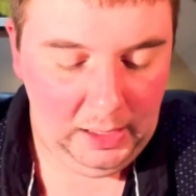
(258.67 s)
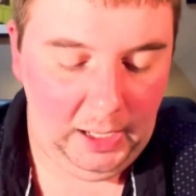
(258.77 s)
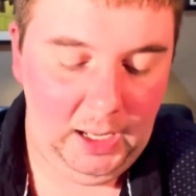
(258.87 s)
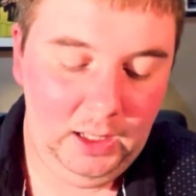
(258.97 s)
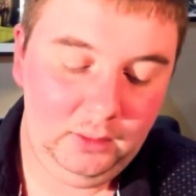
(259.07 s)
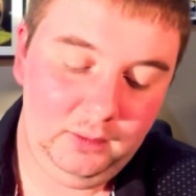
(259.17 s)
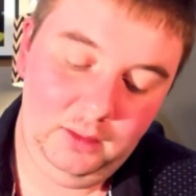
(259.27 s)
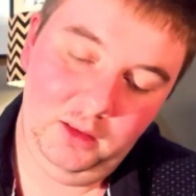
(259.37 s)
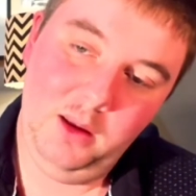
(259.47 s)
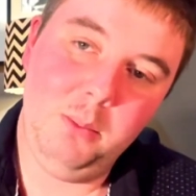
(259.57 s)
And
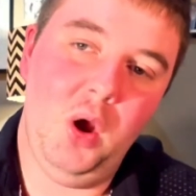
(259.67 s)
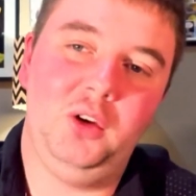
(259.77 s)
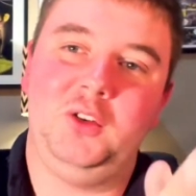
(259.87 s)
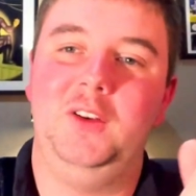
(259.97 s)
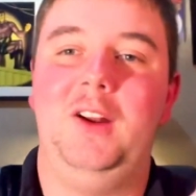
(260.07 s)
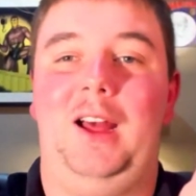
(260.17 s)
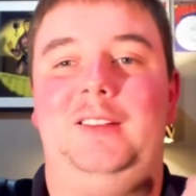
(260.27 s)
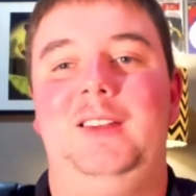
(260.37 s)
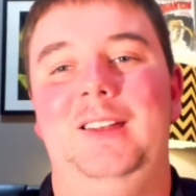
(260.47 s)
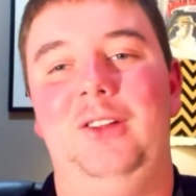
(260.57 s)
in the
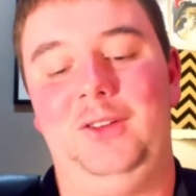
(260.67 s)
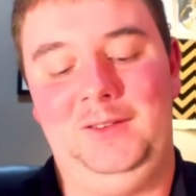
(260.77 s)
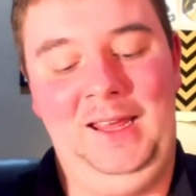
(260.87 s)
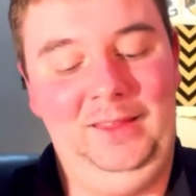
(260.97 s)
merchandising news,